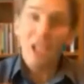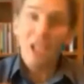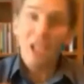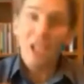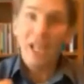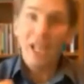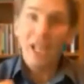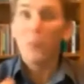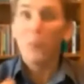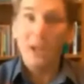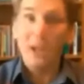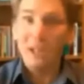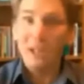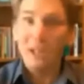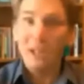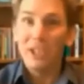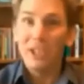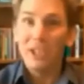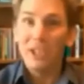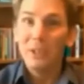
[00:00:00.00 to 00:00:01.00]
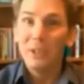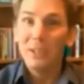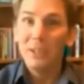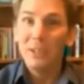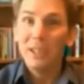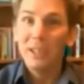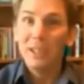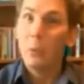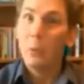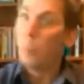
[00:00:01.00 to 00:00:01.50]
You tell us
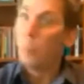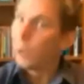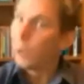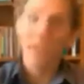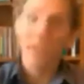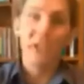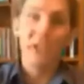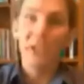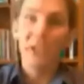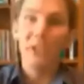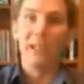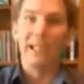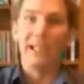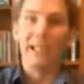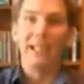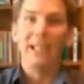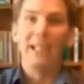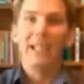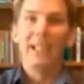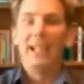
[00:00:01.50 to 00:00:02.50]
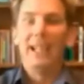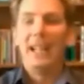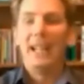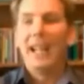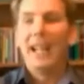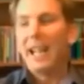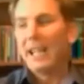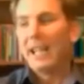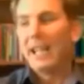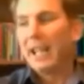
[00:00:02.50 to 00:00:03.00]
what to do, we're going to
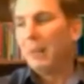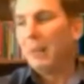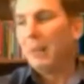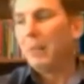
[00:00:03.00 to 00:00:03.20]
do it.